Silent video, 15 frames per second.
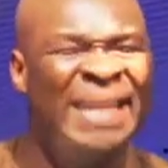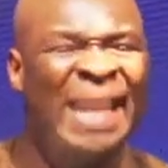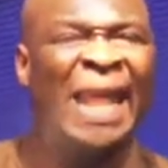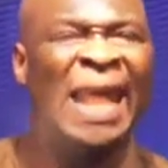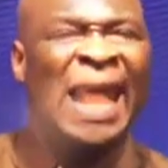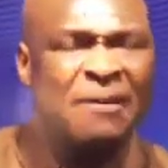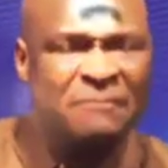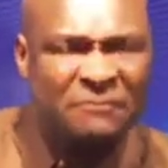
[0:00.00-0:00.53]

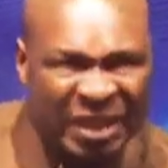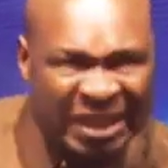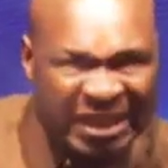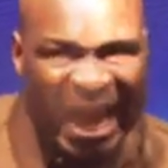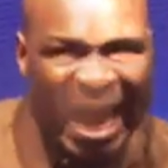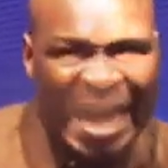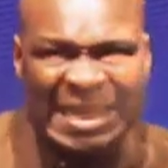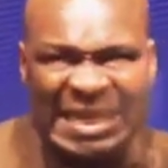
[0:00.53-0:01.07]
lavish
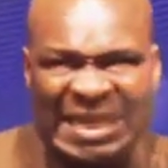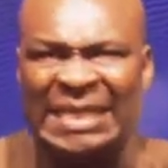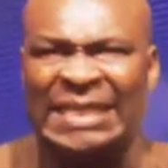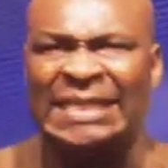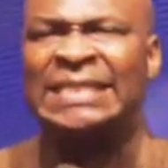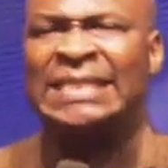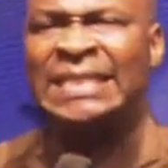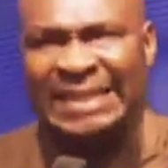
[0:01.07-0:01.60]
and
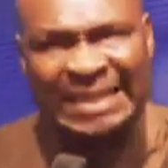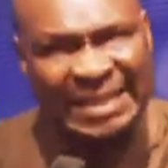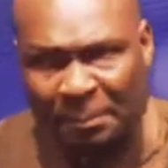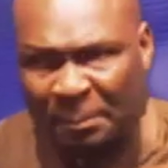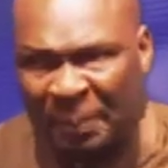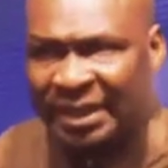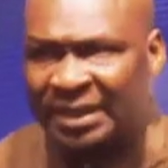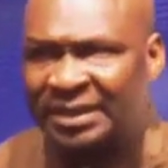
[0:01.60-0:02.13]

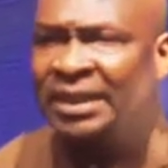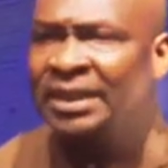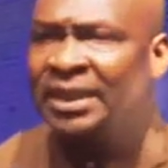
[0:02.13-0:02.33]
indisciplined in the